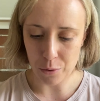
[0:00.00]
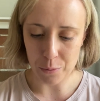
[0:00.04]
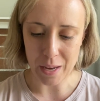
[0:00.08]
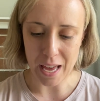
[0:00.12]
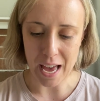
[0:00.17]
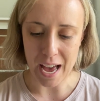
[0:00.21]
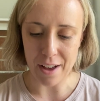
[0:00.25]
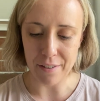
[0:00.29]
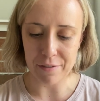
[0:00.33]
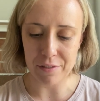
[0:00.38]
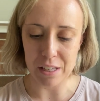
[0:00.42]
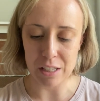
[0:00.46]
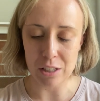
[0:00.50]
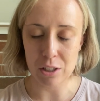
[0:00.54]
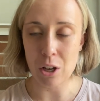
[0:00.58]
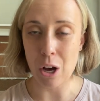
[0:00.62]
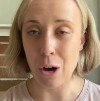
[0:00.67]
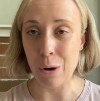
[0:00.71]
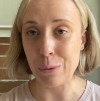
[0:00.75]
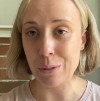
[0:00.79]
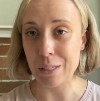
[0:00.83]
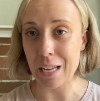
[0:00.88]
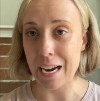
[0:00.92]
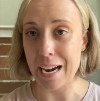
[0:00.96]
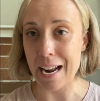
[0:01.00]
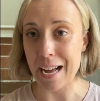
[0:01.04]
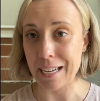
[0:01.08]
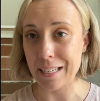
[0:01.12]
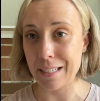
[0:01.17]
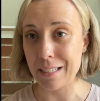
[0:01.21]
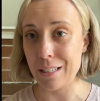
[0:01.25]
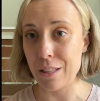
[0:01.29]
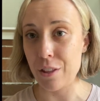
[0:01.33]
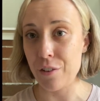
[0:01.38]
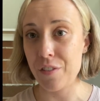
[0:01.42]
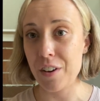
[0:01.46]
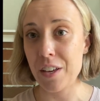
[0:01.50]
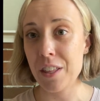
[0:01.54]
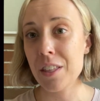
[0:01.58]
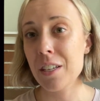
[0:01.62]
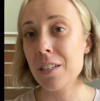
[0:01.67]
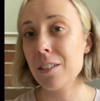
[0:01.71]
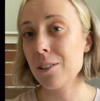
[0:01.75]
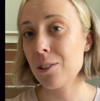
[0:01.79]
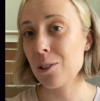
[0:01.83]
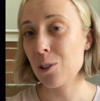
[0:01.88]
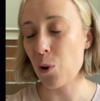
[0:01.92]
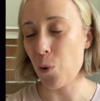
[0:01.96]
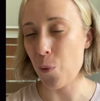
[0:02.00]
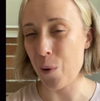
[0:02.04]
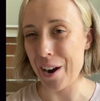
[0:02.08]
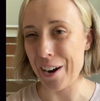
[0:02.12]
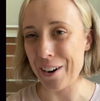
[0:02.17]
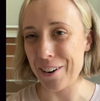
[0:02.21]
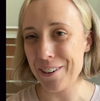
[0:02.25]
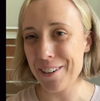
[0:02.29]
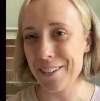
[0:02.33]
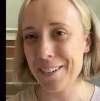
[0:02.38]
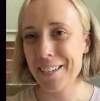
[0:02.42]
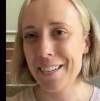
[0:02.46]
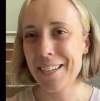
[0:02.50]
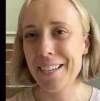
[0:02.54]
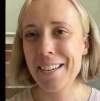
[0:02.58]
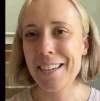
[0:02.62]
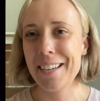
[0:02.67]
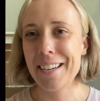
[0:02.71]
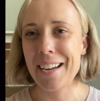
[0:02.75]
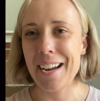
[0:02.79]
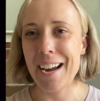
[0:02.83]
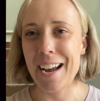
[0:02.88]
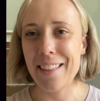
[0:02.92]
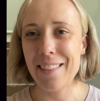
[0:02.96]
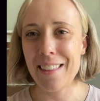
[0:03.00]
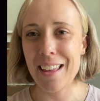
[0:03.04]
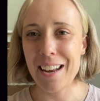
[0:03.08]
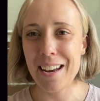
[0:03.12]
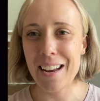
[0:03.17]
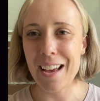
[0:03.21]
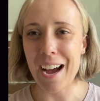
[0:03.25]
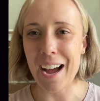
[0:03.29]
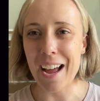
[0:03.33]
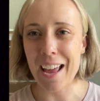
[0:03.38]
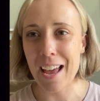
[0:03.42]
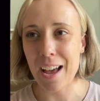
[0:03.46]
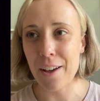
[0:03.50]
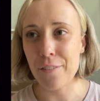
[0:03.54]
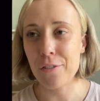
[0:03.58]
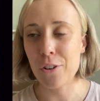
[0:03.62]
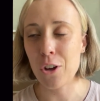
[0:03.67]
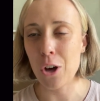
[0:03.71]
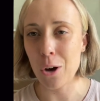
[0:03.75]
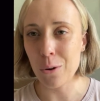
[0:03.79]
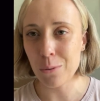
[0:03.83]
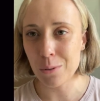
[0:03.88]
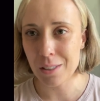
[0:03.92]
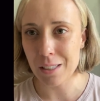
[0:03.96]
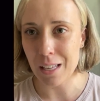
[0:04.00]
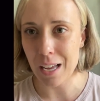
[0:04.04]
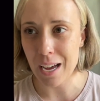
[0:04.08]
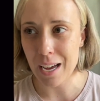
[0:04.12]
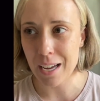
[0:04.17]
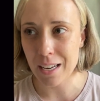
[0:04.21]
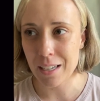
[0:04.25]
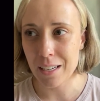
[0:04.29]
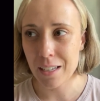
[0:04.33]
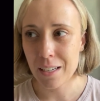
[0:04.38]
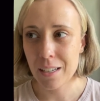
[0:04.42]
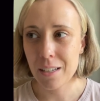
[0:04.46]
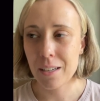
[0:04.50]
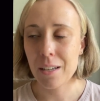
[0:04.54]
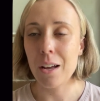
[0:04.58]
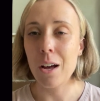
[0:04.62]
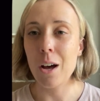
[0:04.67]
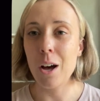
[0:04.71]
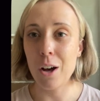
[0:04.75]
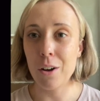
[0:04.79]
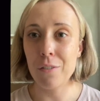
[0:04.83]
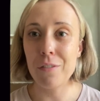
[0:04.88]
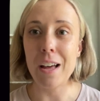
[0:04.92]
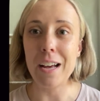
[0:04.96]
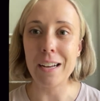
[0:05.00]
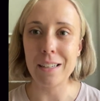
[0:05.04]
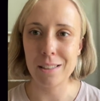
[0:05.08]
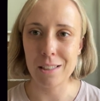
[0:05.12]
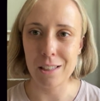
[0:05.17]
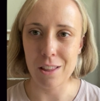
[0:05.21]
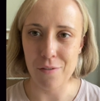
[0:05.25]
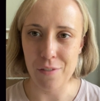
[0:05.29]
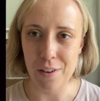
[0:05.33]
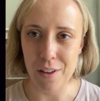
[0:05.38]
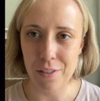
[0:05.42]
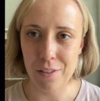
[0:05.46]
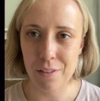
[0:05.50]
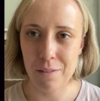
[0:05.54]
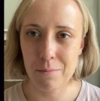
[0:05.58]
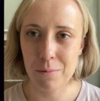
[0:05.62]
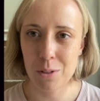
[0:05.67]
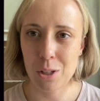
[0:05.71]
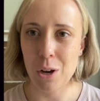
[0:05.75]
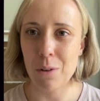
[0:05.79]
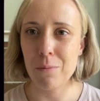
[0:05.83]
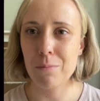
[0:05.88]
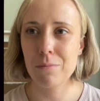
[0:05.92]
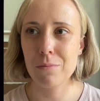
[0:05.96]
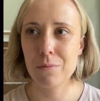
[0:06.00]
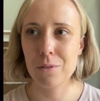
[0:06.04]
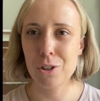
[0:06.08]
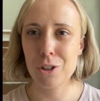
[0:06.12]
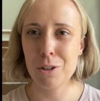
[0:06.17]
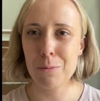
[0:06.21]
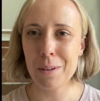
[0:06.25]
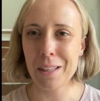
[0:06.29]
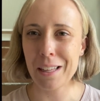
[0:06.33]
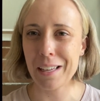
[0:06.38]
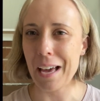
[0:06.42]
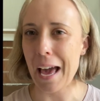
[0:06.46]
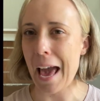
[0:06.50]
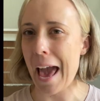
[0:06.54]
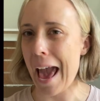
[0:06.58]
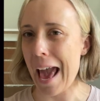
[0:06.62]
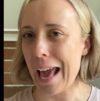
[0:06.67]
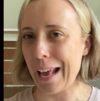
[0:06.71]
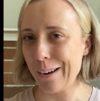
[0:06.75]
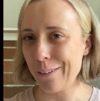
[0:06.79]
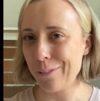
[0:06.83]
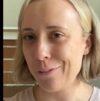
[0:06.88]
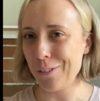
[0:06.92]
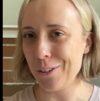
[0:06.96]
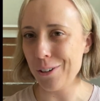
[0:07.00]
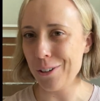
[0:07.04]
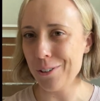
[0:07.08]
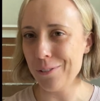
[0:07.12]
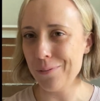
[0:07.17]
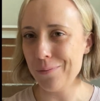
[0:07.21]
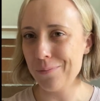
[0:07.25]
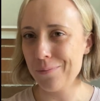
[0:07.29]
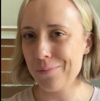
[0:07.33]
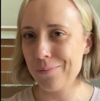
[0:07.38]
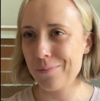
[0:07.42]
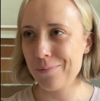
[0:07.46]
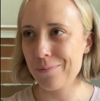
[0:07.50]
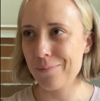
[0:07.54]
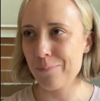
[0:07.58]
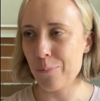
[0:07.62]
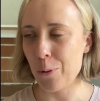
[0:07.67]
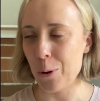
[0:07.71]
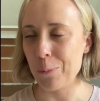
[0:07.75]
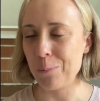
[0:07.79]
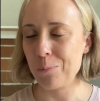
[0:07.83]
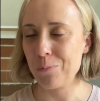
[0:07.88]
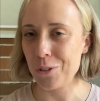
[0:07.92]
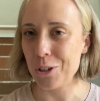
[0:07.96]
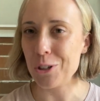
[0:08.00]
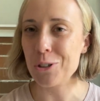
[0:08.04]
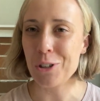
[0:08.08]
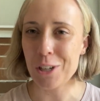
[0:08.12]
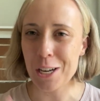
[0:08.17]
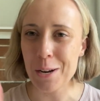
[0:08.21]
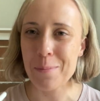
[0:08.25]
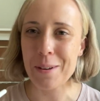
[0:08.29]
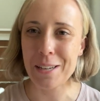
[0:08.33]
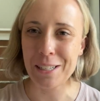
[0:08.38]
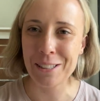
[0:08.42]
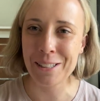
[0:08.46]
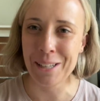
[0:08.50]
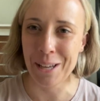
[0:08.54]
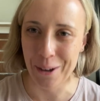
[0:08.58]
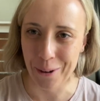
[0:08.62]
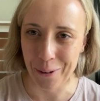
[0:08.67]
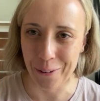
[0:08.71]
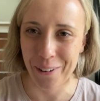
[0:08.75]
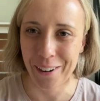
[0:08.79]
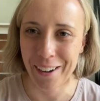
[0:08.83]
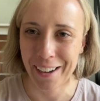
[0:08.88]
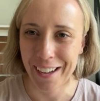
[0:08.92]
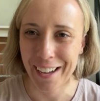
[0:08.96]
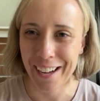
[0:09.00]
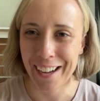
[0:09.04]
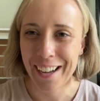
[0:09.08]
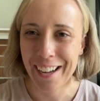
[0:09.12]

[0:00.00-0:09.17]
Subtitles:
we have this cosine x to the 5th squared, and then I have cosine of x to the 5th. So there's gonna be like a handful, well, there's gonna be 2